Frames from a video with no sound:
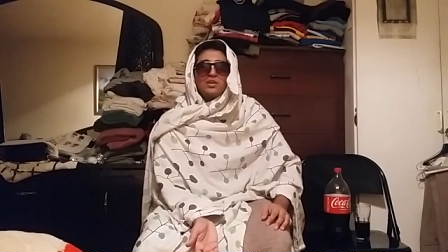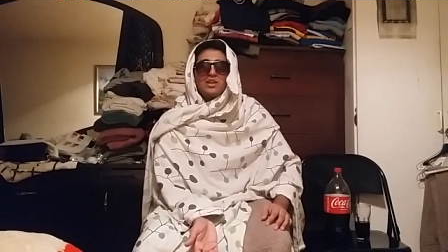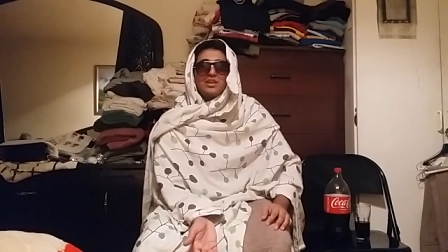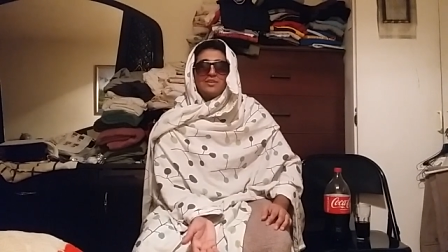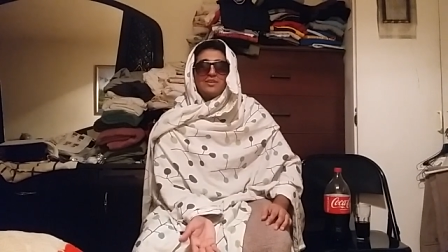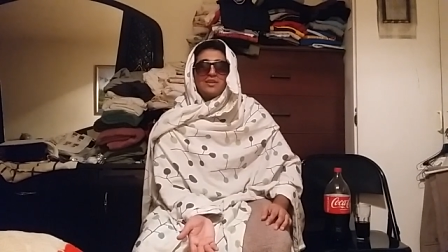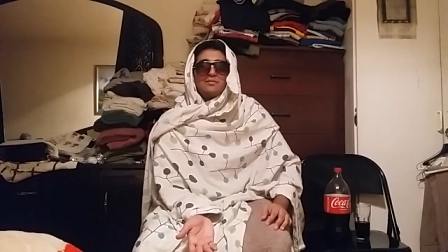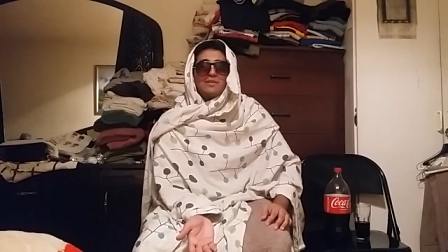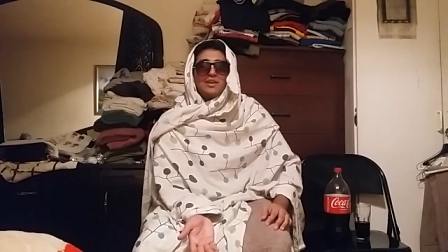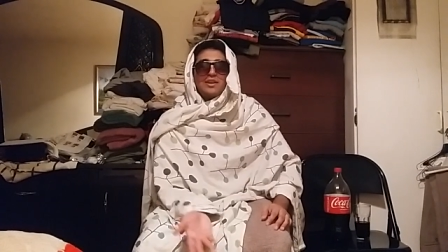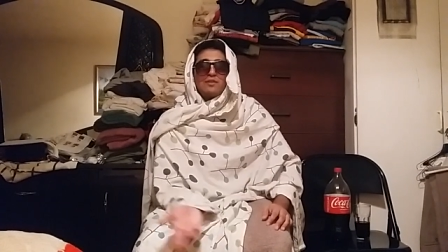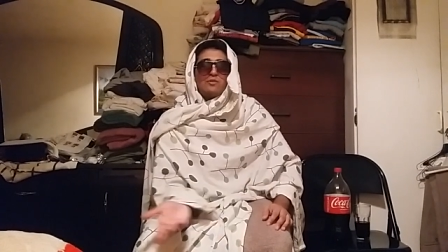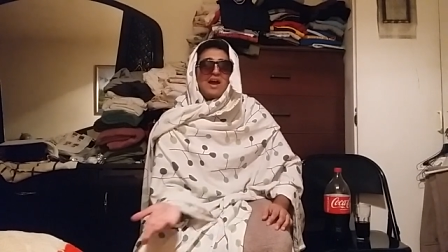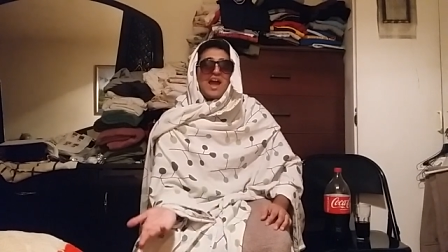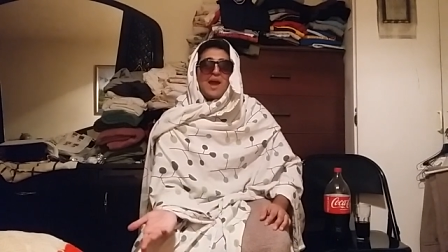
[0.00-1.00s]
You know what I mean?
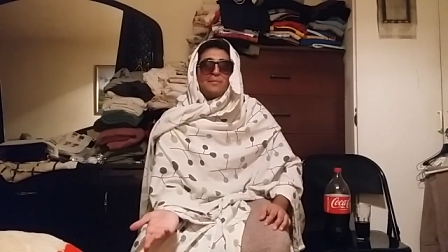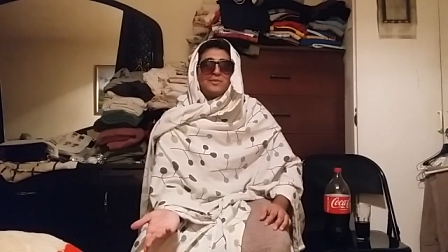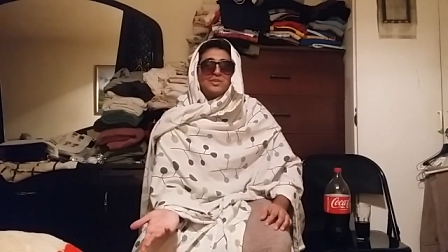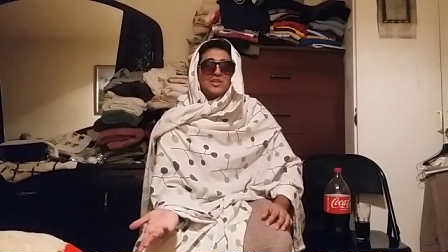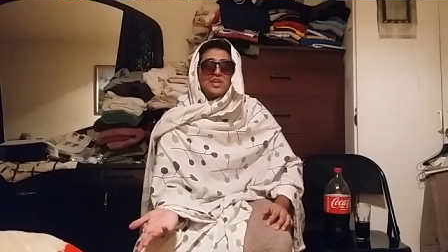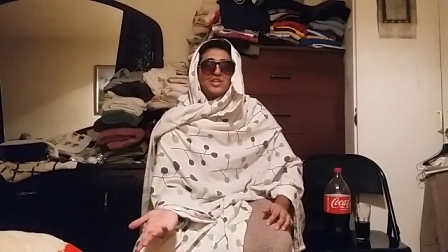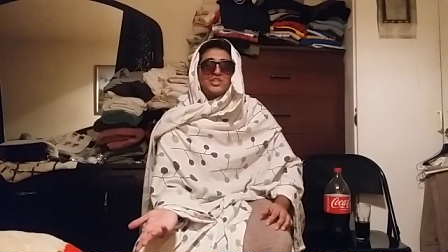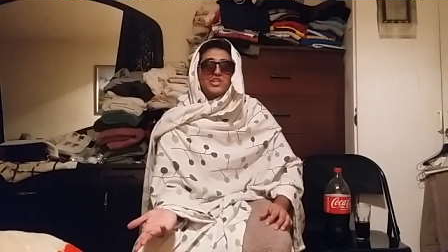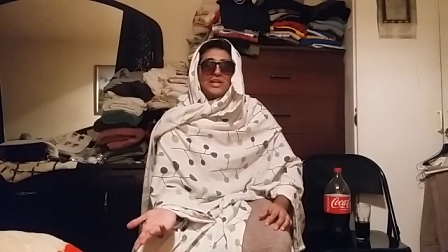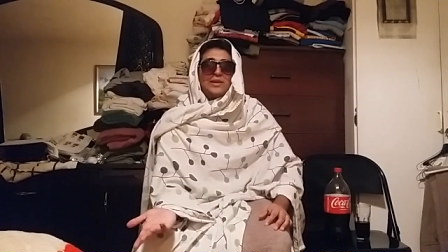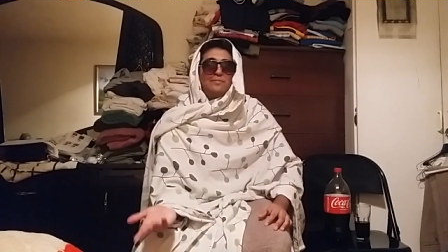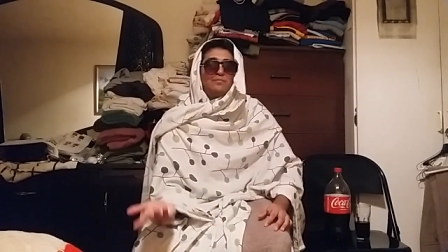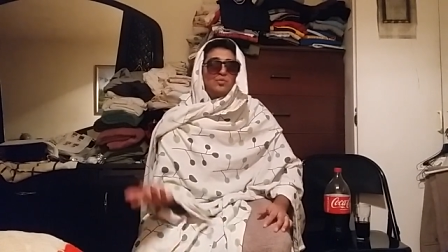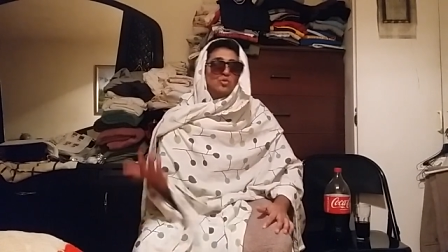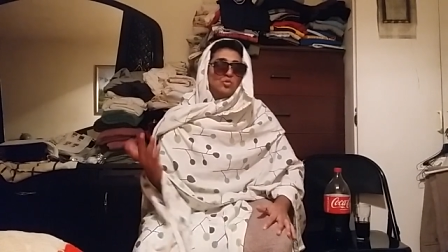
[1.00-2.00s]
Like, what happened to the
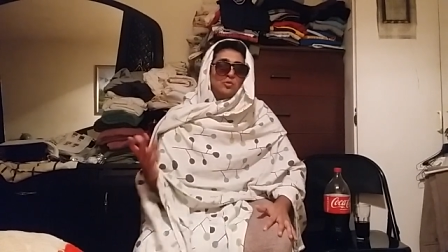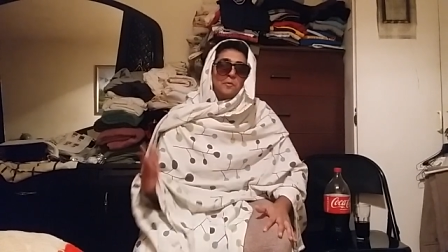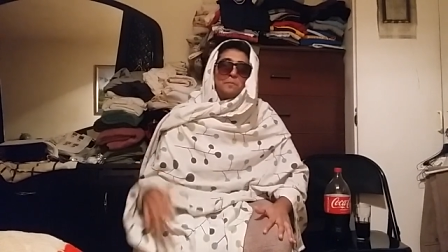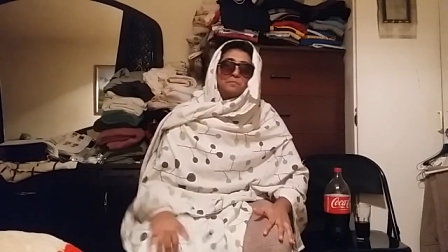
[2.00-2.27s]
gene pool?